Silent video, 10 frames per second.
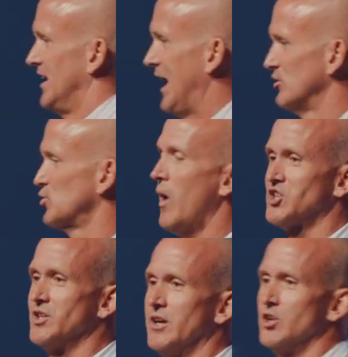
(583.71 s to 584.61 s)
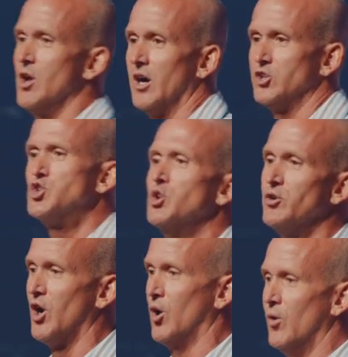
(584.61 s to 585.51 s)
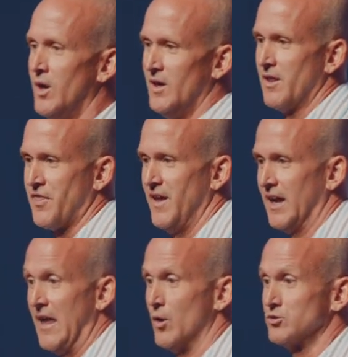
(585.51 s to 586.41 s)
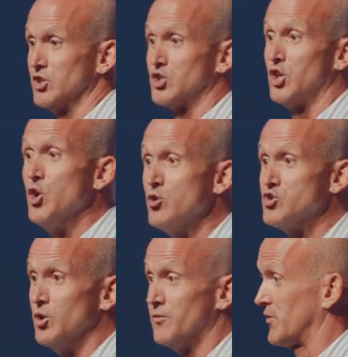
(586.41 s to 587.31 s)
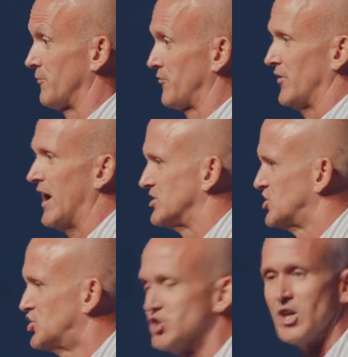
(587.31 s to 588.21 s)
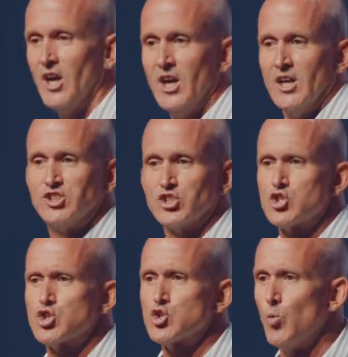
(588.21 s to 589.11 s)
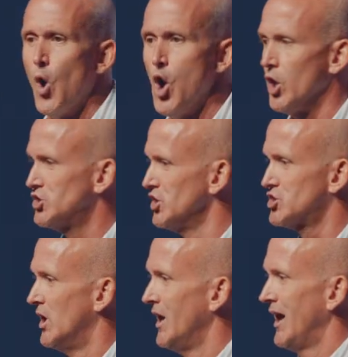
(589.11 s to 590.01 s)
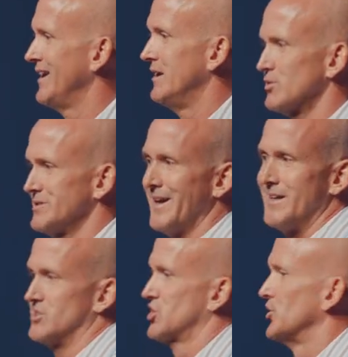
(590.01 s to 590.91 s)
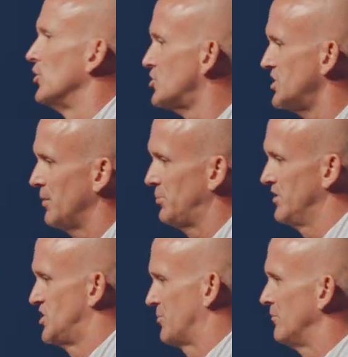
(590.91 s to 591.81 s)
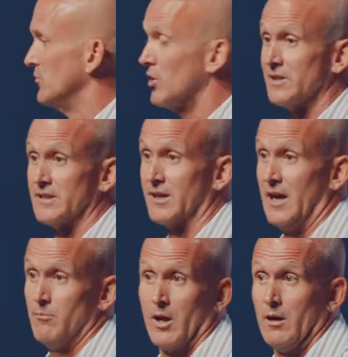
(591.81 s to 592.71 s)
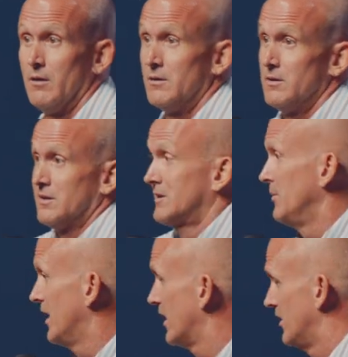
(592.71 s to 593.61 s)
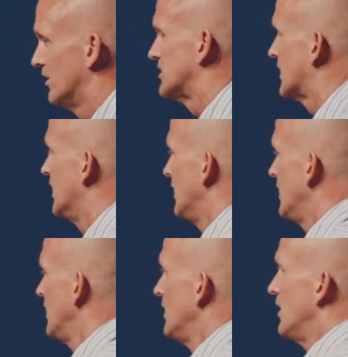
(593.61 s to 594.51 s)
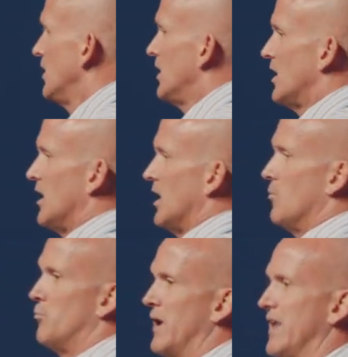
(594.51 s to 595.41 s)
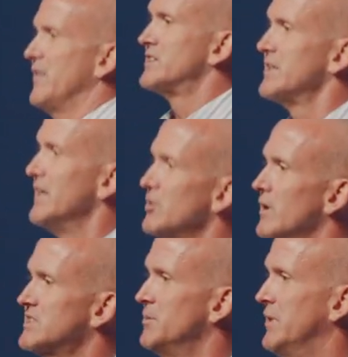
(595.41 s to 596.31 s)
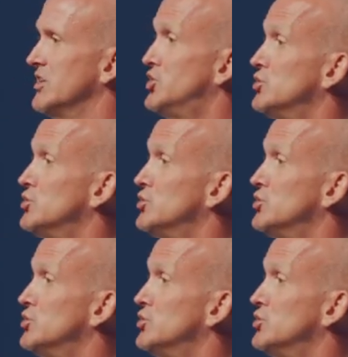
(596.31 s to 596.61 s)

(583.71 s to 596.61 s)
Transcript: I was watching a judo thing, and there was this huge dude from France, just swole, just, and it was like his third championship. And I'm looking at the guy, I'm like, oh goodness, get me out of here. It's like, but and it's interesting because you